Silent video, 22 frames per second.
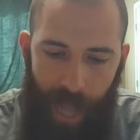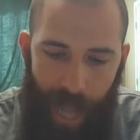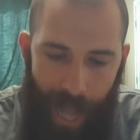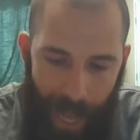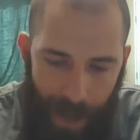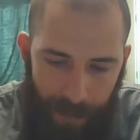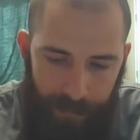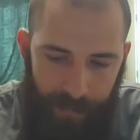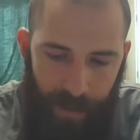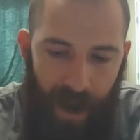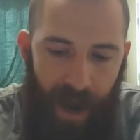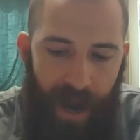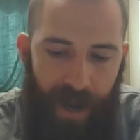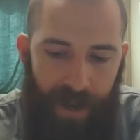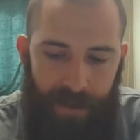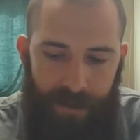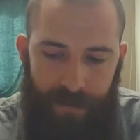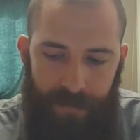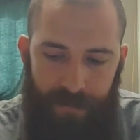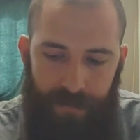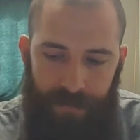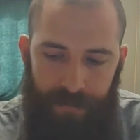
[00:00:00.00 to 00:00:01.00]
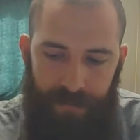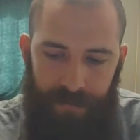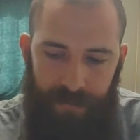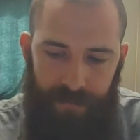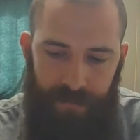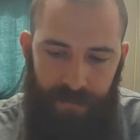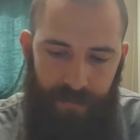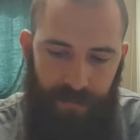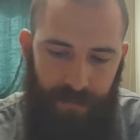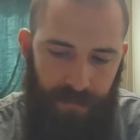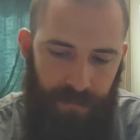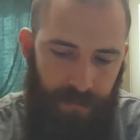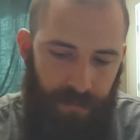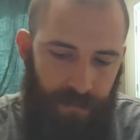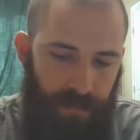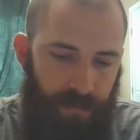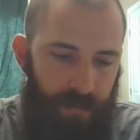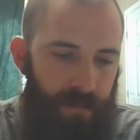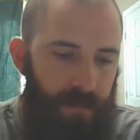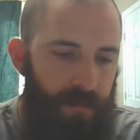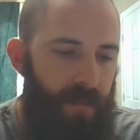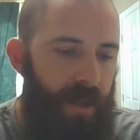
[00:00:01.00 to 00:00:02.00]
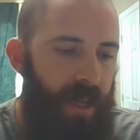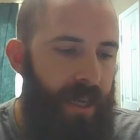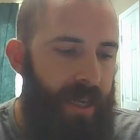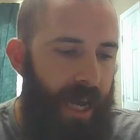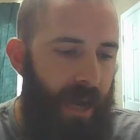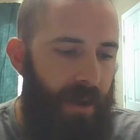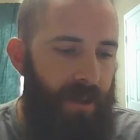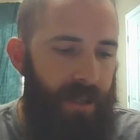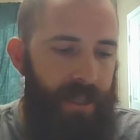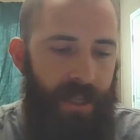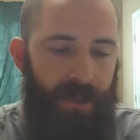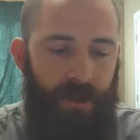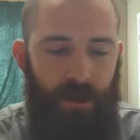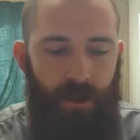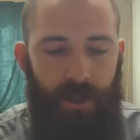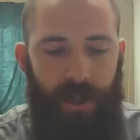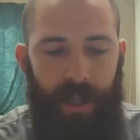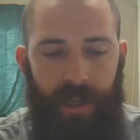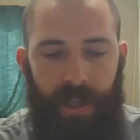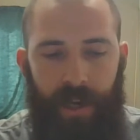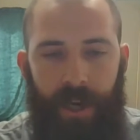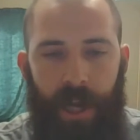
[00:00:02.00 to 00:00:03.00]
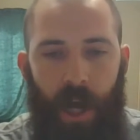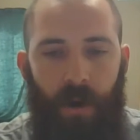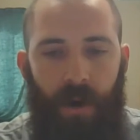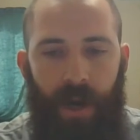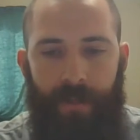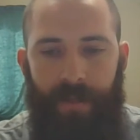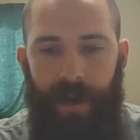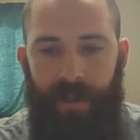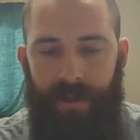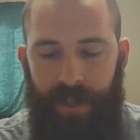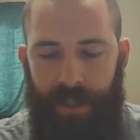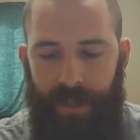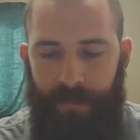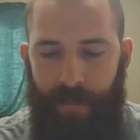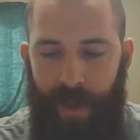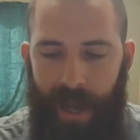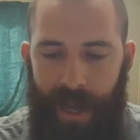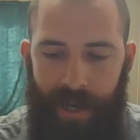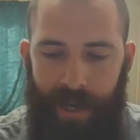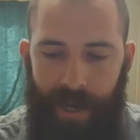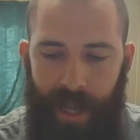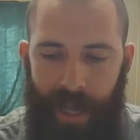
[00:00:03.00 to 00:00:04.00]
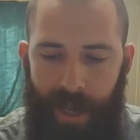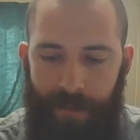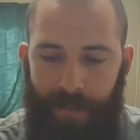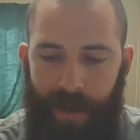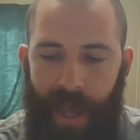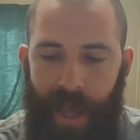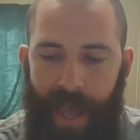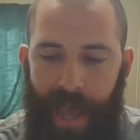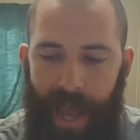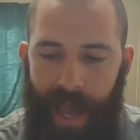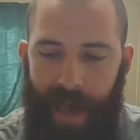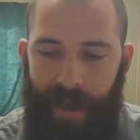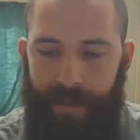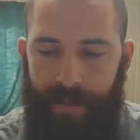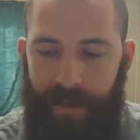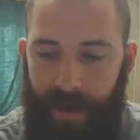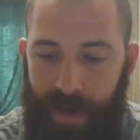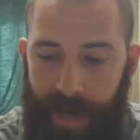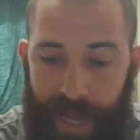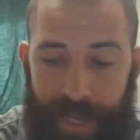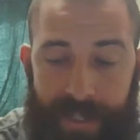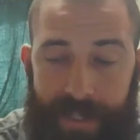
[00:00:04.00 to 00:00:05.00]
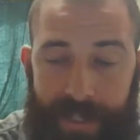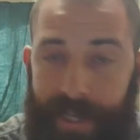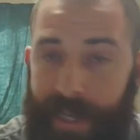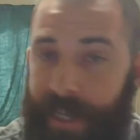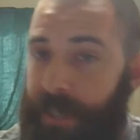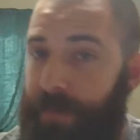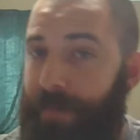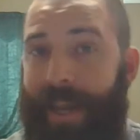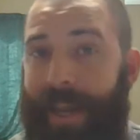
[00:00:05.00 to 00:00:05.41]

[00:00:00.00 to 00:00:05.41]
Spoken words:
Empire. Now, it's interesting to note about this man named Athanasius.